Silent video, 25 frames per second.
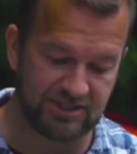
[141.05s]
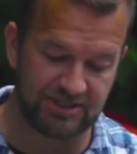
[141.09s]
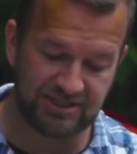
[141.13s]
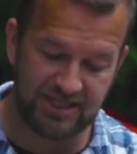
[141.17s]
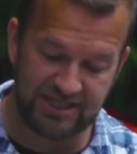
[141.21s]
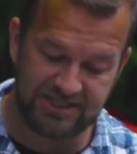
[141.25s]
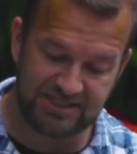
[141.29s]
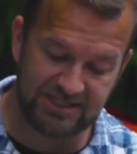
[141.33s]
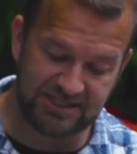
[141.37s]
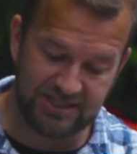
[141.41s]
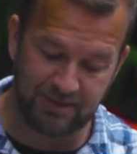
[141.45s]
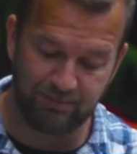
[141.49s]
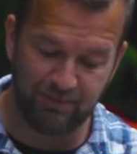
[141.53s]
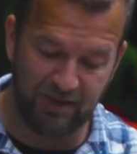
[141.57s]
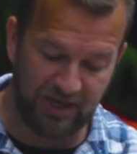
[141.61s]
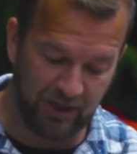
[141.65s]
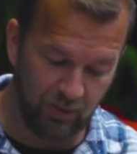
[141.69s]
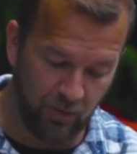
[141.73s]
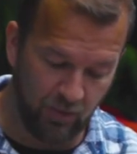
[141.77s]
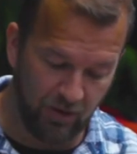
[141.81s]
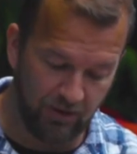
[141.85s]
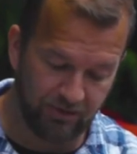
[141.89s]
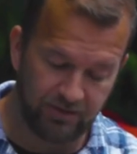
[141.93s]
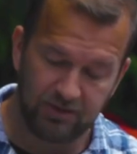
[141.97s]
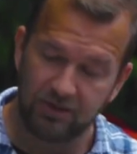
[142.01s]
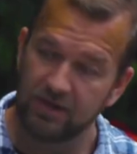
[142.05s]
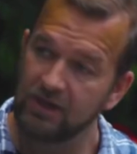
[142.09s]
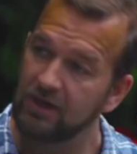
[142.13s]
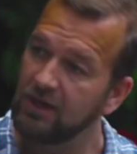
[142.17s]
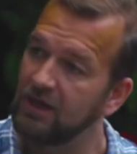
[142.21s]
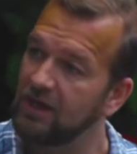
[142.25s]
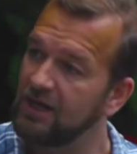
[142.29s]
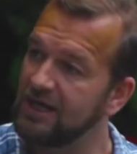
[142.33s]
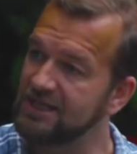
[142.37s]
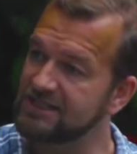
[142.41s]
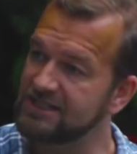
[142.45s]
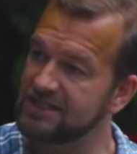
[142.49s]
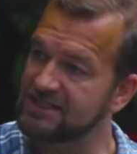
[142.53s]
This is the bigger one.
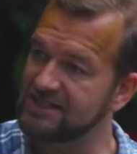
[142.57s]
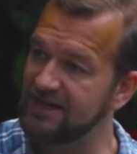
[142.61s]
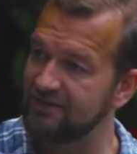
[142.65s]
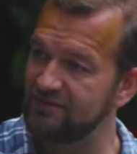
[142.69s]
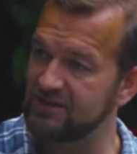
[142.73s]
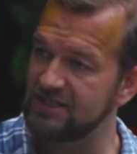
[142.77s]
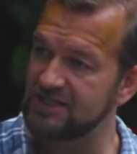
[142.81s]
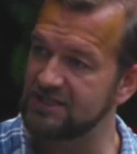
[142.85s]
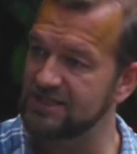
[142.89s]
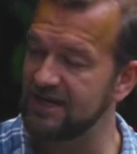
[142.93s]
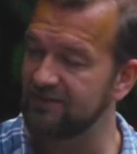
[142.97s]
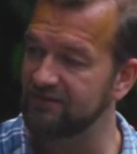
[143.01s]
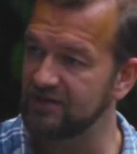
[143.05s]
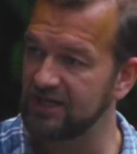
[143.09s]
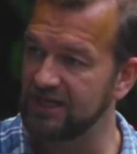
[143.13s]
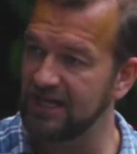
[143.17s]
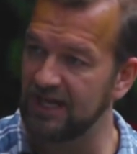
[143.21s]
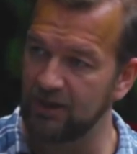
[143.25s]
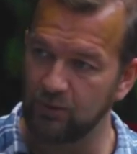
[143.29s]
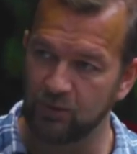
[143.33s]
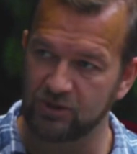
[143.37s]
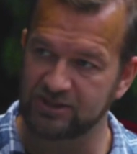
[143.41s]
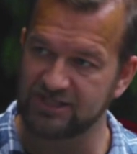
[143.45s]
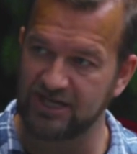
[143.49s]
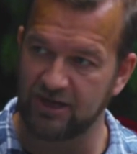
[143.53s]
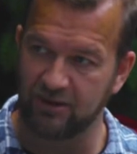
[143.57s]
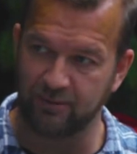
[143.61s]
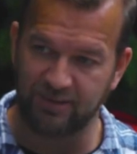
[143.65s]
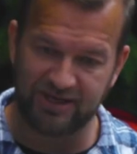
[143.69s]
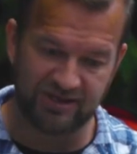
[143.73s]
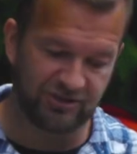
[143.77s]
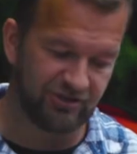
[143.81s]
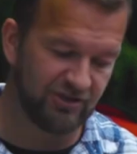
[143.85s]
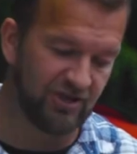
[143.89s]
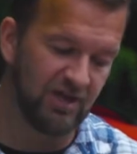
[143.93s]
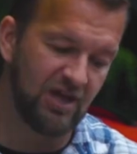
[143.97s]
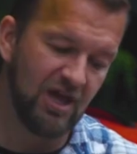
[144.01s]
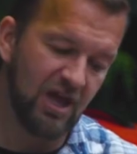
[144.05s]
It's a 77 kilowatt hour
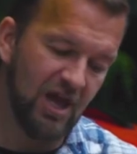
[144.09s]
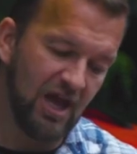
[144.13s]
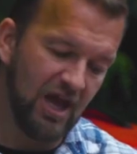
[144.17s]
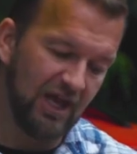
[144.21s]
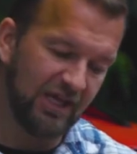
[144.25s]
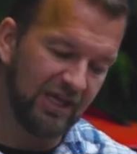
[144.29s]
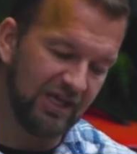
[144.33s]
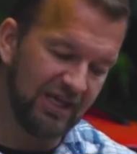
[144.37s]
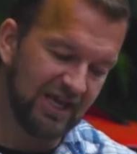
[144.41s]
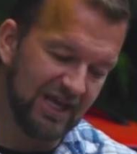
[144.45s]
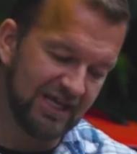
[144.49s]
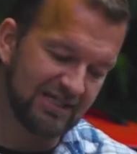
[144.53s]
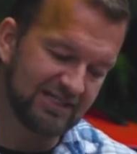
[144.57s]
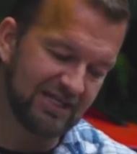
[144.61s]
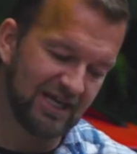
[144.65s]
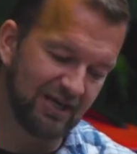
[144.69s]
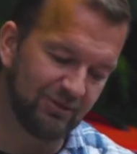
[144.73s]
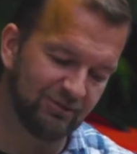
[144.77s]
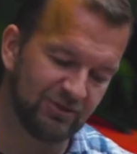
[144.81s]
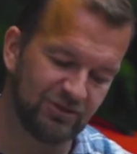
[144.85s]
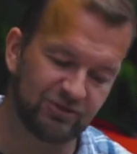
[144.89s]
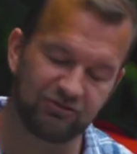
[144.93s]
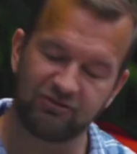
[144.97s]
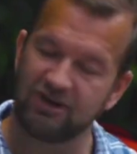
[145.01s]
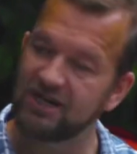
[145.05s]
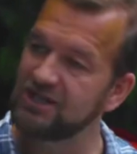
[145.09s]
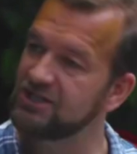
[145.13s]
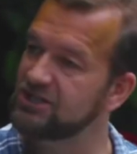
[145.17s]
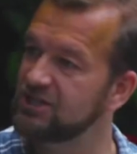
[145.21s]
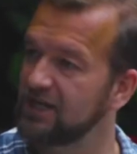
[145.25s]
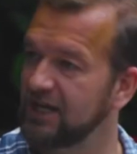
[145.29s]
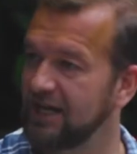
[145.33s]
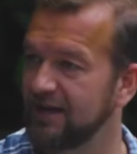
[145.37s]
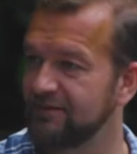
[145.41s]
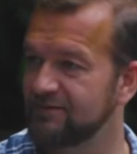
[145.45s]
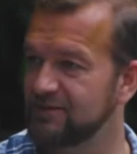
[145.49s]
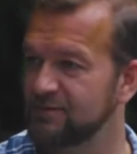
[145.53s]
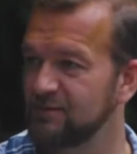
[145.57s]
battery, and guess how much range it
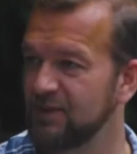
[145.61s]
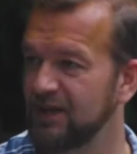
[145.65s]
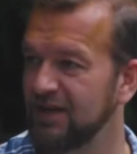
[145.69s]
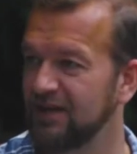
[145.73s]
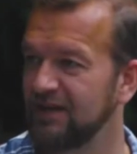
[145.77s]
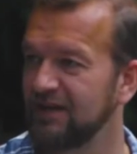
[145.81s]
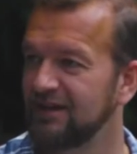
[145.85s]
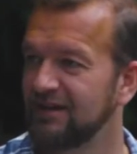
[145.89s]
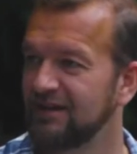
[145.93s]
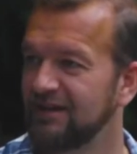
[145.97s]
gives me?